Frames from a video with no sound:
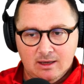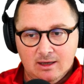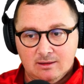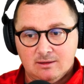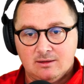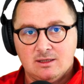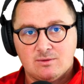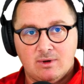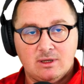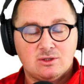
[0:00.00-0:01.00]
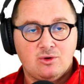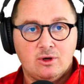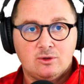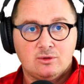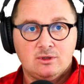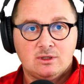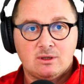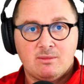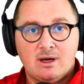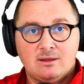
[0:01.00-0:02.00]
And this one is going to
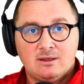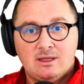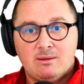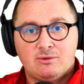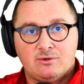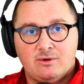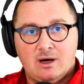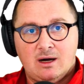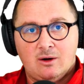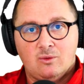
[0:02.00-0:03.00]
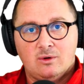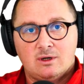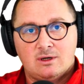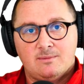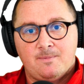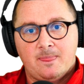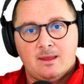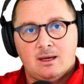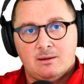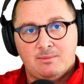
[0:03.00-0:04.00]
determine the depth of our
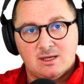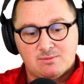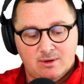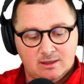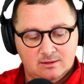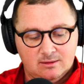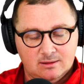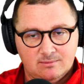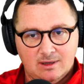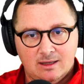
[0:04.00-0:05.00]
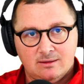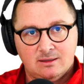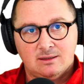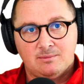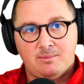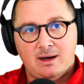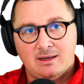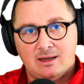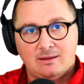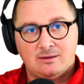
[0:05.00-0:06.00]
A base part under the
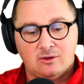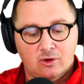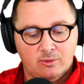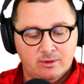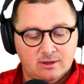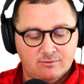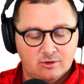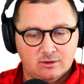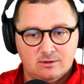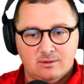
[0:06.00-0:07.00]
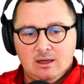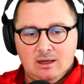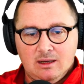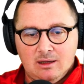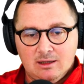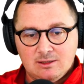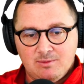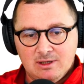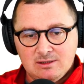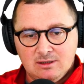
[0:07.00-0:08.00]
panel, under the opening front. Uh, let's
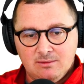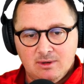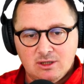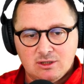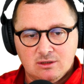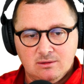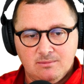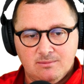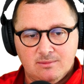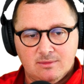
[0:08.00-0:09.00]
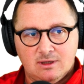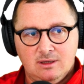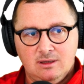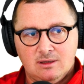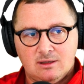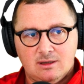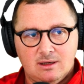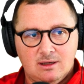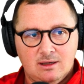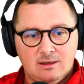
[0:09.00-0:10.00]
place a dimension here
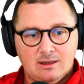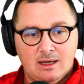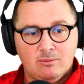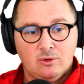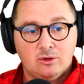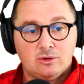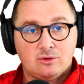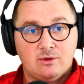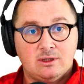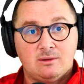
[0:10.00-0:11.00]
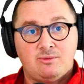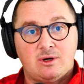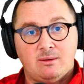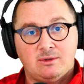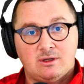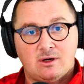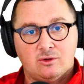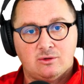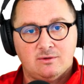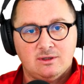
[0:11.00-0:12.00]
and I'm going to create a parameter
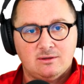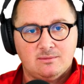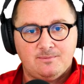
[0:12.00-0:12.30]
out of it.